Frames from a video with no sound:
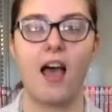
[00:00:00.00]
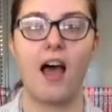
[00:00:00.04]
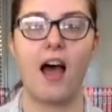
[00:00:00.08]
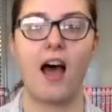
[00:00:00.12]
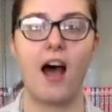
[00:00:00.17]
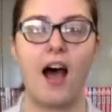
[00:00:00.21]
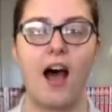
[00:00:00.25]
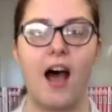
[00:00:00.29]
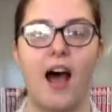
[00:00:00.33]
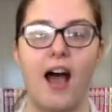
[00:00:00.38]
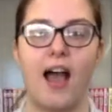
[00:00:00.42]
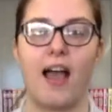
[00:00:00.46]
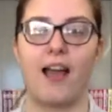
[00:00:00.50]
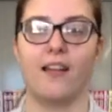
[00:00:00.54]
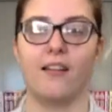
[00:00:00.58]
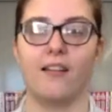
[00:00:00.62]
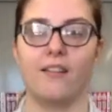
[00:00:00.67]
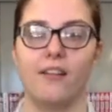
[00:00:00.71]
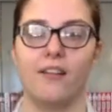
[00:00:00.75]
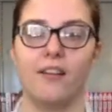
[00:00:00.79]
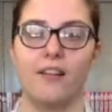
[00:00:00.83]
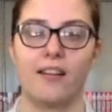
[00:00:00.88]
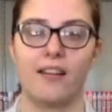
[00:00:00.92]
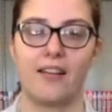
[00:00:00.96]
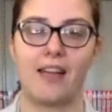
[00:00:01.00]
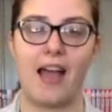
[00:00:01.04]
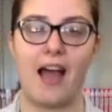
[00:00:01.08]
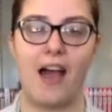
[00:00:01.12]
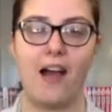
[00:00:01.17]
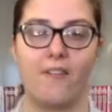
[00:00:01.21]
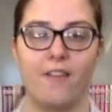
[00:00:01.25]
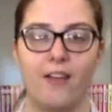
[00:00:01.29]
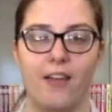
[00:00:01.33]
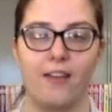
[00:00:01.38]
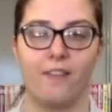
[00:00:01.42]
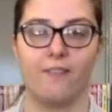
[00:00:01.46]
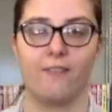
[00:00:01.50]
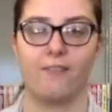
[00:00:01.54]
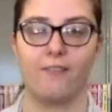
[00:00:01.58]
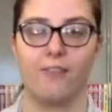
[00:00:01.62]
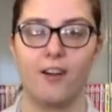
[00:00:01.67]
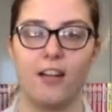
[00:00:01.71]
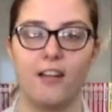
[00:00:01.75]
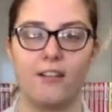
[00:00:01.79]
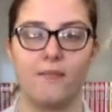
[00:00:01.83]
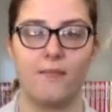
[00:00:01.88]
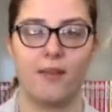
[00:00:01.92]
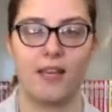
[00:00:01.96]
I look out in
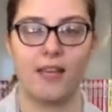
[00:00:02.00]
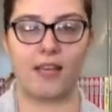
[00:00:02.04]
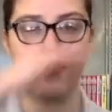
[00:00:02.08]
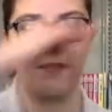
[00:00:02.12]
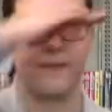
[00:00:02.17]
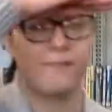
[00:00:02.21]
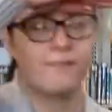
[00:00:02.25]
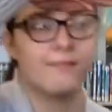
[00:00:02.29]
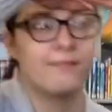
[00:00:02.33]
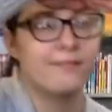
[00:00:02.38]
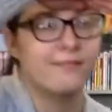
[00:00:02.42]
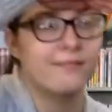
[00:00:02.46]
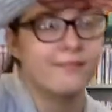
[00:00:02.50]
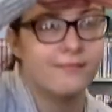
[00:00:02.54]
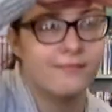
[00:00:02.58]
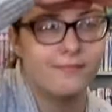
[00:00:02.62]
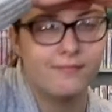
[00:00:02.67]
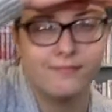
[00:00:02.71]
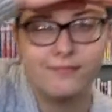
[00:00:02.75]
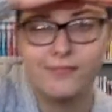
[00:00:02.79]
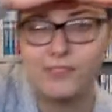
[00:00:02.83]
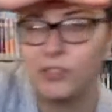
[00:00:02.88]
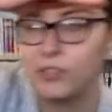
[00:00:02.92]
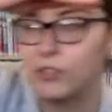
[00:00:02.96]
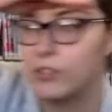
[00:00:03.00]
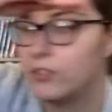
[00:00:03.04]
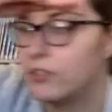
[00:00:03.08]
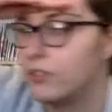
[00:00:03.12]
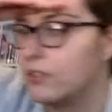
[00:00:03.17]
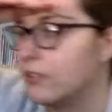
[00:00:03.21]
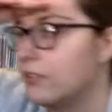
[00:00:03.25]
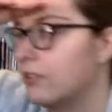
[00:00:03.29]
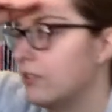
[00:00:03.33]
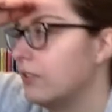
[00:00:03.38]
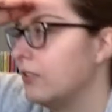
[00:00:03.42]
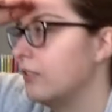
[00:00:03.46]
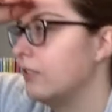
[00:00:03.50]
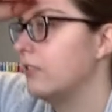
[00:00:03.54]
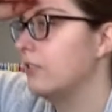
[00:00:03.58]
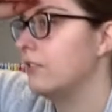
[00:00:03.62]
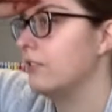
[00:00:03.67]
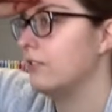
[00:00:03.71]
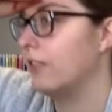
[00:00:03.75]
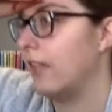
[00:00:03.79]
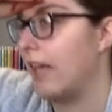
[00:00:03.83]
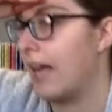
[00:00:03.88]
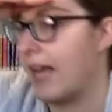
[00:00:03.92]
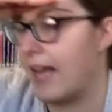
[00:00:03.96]
front of me.
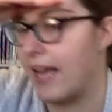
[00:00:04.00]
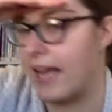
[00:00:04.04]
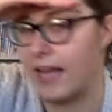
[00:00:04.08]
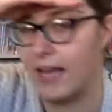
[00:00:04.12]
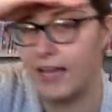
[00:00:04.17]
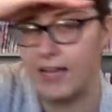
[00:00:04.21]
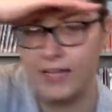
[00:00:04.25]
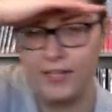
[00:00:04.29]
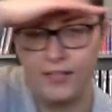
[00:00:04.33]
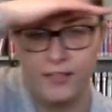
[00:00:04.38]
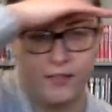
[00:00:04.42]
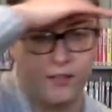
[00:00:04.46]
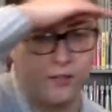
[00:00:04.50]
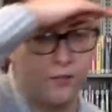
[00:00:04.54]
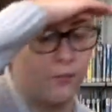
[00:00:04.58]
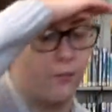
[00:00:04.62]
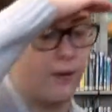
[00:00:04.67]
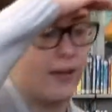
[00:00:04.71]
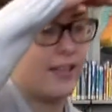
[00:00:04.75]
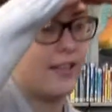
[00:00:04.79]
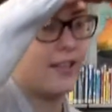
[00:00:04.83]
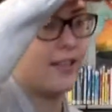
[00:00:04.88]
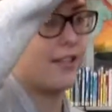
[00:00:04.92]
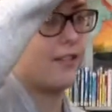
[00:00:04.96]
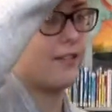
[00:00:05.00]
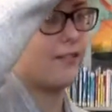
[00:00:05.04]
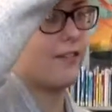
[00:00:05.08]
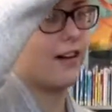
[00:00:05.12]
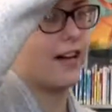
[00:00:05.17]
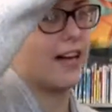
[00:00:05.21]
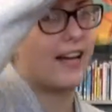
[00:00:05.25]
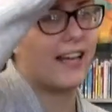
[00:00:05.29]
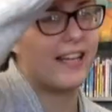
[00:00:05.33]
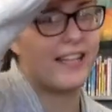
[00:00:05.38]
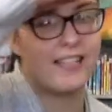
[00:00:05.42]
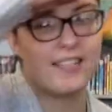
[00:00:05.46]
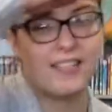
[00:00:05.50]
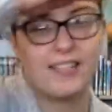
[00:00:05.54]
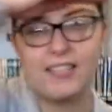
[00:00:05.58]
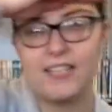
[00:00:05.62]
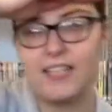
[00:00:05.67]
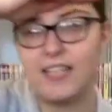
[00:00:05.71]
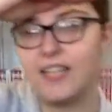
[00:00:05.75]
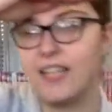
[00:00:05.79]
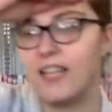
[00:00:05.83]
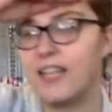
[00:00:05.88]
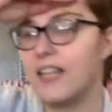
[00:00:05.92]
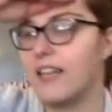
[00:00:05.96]
Ooh, and what do I
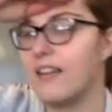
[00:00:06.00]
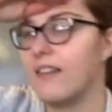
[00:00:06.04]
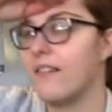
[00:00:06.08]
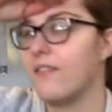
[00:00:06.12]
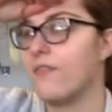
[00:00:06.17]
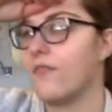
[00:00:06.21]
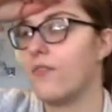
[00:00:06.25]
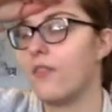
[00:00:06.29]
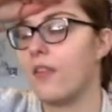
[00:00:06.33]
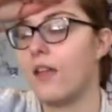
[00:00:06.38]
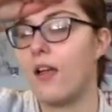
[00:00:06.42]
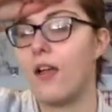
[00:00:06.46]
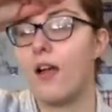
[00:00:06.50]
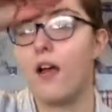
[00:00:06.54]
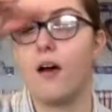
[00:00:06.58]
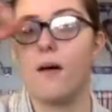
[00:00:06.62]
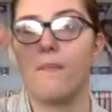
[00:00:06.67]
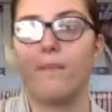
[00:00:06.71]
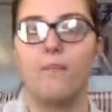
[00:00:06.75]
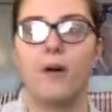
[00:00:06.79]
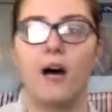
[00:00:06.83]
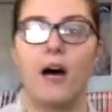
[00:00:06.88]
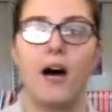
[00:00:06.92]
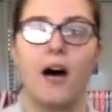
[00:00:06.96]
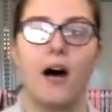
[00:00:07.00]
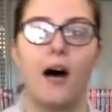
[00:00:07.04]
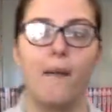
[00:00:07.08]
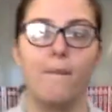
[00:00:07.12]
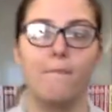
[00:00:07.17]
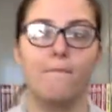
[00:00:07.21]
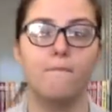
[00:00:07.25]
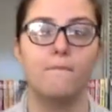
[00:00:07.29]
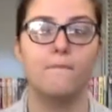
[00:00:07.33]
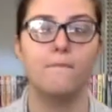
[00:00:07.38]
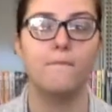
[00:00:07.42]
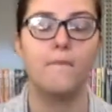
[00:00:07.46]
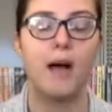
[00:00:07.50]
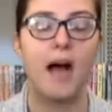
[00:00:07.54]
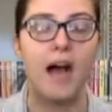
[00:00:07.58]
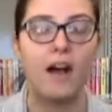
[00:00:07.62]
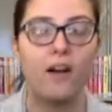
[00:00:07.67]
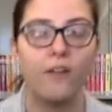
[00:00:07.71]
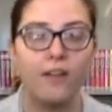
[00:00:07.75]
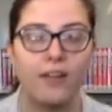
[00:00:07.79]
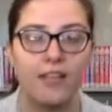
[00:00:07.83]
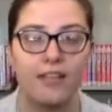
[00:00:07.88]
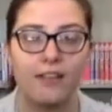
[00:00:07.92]
see? But a mountain